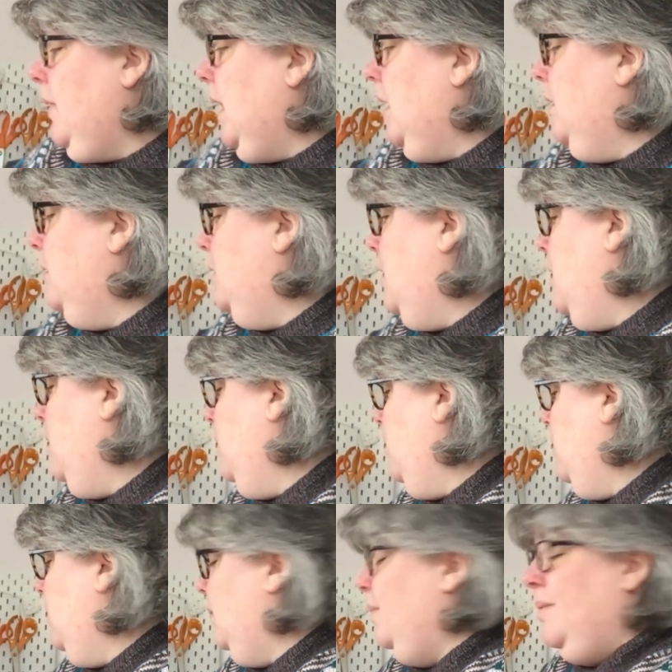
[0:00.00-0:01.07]
So,
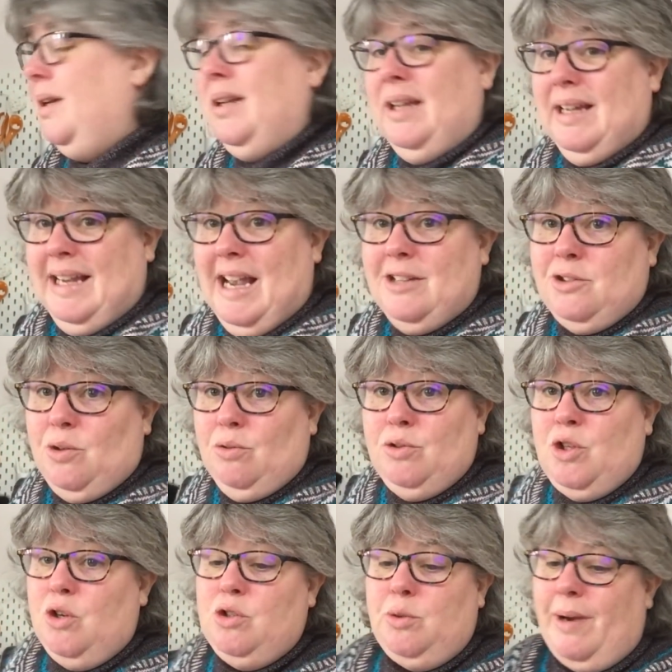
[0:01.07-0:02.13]
cast on
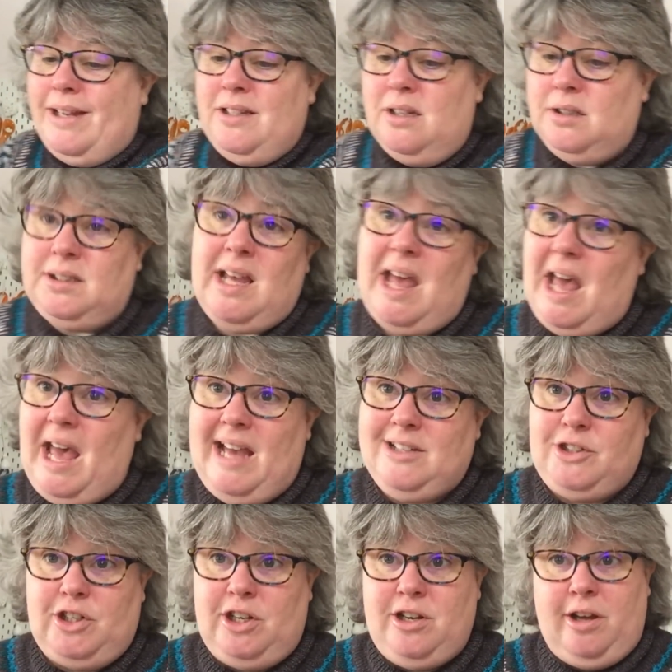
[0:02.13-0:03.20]
2 sweaters,
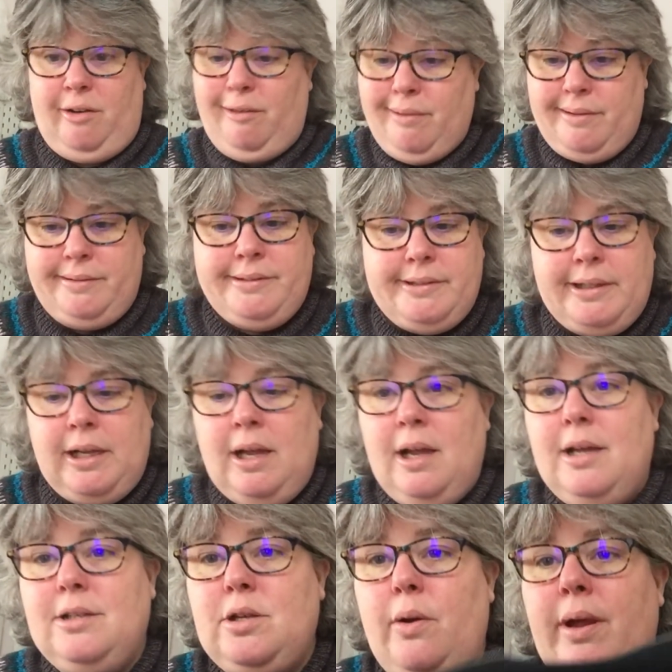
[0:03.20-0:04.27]
as you do.
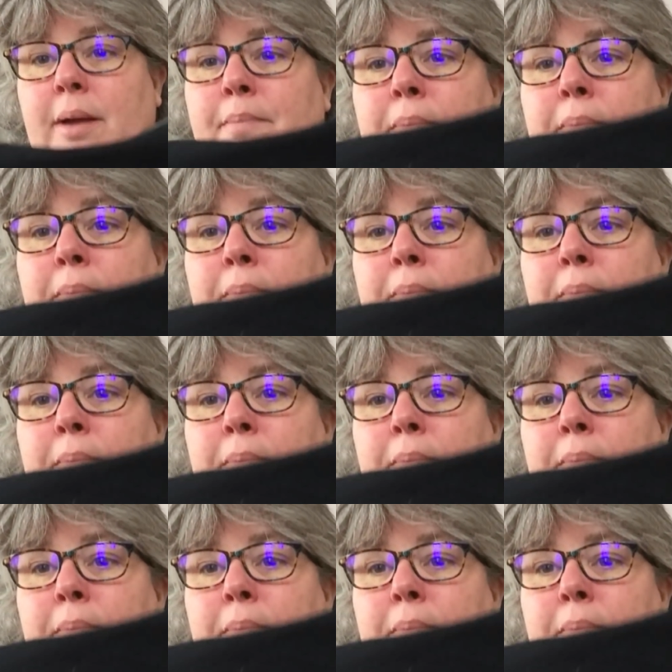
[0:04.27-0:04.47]
So, in